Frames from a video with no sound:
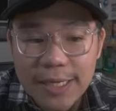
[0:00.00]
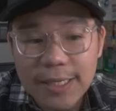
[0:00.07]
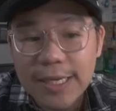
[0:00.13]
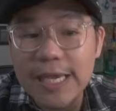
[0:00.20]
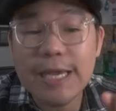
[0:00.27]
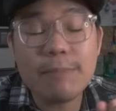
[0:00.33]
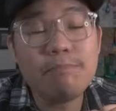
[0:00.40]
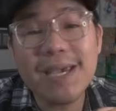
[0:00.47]

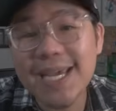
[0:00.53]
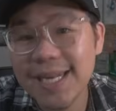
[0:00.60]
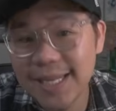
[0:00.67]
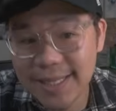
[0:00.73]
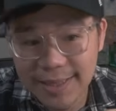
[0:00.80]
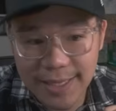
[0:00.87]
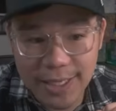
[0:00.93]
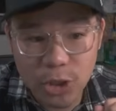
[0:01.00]

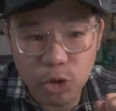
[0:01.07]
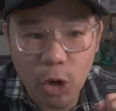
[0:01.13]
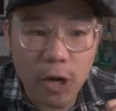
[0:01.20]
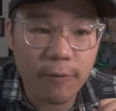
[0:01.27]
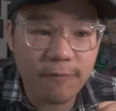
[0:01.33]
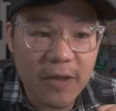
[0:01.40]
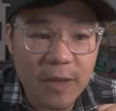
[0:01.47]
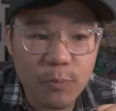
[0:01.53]
immediately
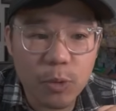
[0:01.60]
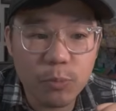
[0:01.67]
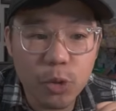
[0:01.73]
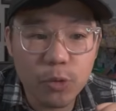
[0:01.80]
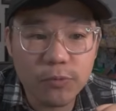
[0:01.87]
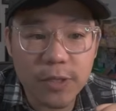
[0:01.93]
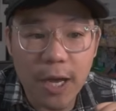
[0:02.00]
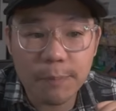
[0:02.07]
Shrouded Fable
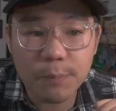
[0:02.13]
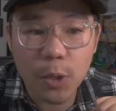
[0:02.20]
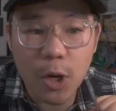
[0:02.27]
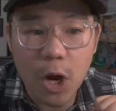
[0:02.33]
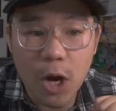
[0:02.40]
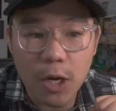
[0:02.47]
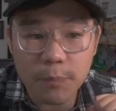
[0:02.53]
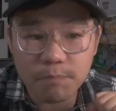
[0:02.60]
moves up
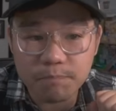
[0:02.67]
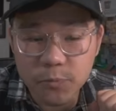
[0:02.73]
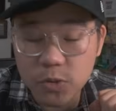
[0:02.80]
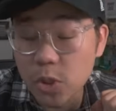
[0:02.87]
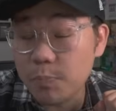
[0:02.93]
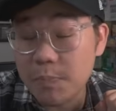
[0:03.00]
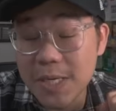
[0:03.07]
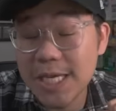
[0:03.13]
on
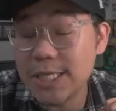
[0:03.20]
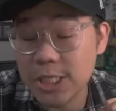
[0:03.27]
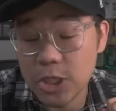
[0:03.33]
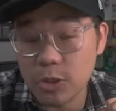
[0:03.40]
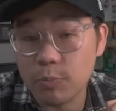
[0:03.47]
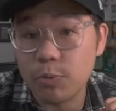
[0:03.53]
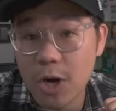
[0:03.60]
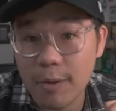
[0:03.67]
to B
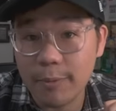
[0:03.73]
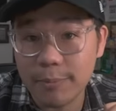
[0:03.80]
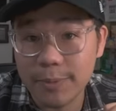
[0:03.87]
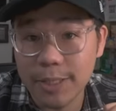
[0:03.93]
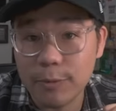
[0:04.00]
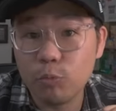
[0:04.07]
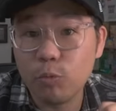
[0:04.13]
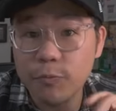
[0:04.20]
tier
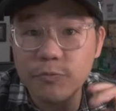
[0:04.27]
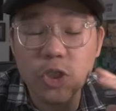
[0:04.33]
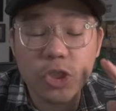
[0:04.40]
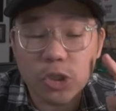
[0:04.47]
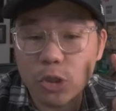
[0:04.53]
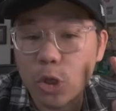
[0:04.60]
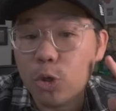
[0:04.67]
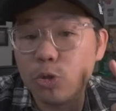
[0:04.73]
probably, with
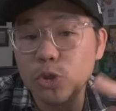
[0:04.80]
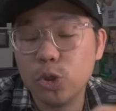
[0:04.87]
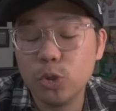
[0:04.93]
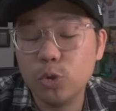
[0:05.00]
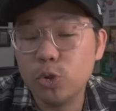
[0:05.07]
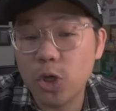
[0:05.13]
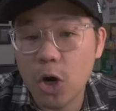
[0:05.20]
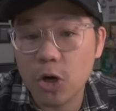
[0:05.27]
just those
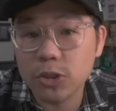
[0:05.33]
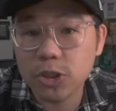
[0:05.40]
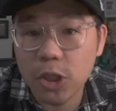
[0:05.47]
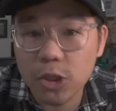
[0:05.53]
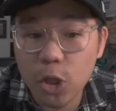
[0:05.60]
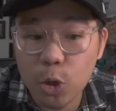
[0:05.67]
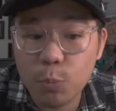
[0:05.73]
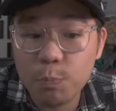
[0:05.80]
two cards
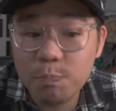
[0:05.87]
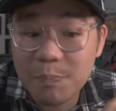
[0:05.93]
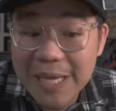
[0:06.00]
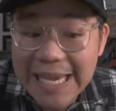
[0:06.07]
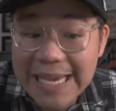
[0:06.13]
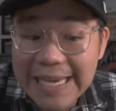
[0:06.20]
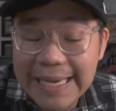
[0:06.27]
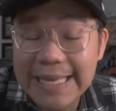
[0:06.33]
alone
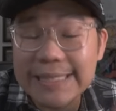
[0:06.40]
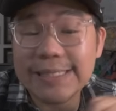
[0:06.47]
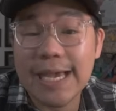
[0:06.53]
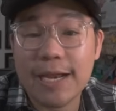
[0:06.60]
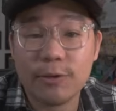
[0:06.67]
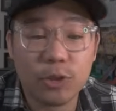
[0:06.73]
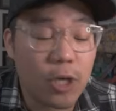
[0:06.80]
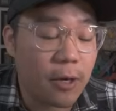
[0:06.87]
being
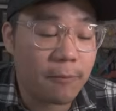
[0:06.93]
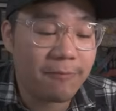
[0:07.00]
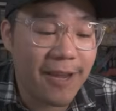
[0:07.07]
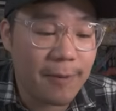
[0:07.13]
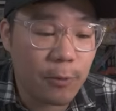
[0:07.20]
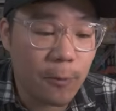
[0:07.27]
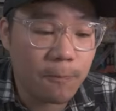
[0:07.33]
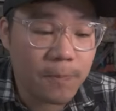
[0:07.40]
inside of Shrouded
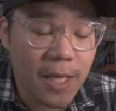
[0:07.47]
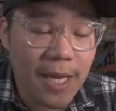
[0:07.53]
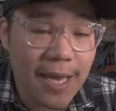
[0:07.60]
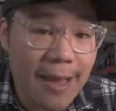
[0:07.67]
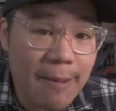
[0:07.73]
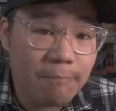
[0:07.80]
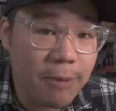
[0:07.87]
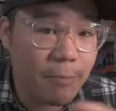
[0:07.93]
Fable.
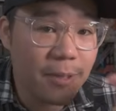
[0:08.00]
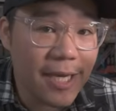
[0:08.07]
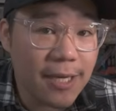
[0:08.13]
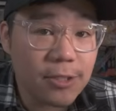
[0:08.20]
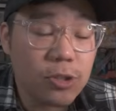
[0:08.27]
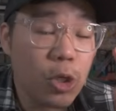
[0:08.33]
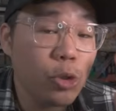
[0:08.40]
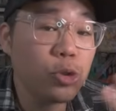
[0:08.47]
But
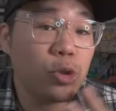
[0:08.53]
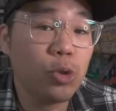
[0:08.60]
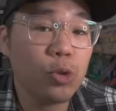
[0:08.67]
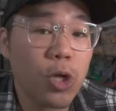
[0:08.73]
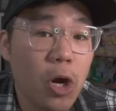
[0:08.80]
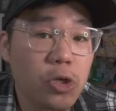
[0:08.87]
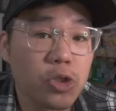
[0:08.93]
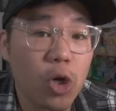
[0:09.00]
because those two
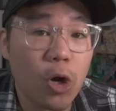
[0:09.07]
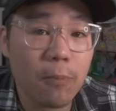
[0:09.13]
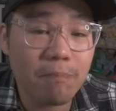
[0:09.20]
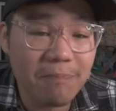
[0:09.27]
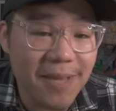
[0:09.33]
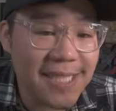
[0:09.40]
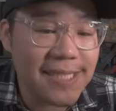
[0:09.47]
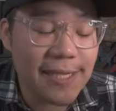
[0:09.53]
cards are
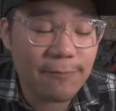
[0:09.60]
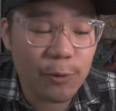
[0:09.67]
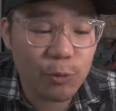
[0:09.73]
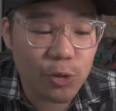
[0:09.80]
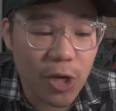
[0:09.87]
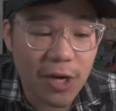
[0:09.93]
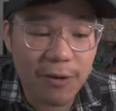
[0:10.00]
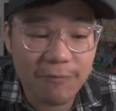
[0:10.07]
missing from
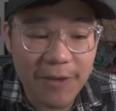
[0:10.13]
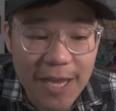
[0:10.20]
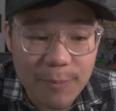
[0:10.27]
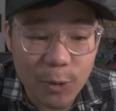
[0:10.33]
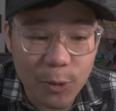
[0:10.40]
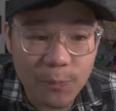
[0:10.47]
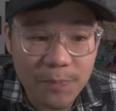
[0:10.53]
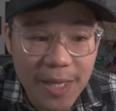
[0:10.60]
Shrouded
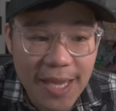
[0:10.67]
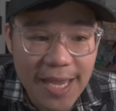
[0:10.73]
Fable,